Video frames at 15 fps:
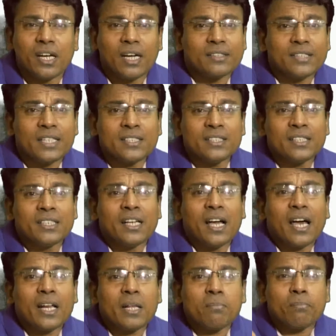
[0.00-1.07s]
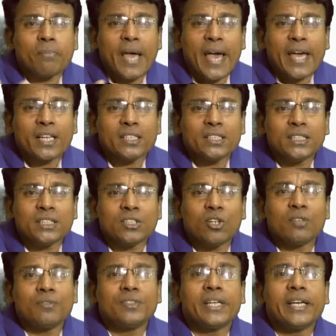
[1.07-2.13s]
and thus are a parody
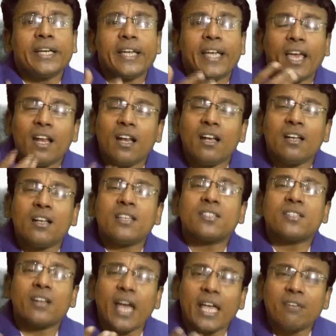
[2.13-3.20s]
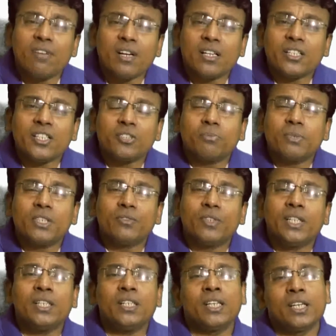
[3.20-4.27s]
of the endless rivalries
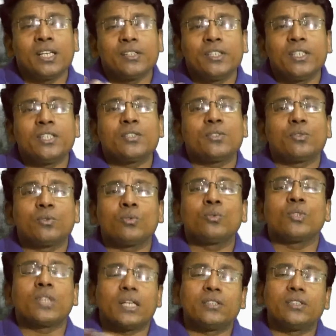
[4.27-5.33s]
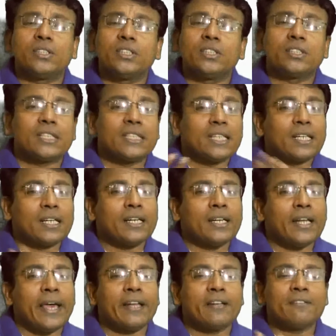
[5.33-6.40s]
between these two countries,
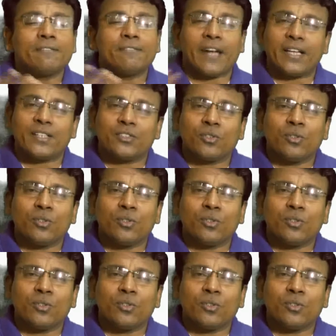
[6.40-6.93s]
England and France.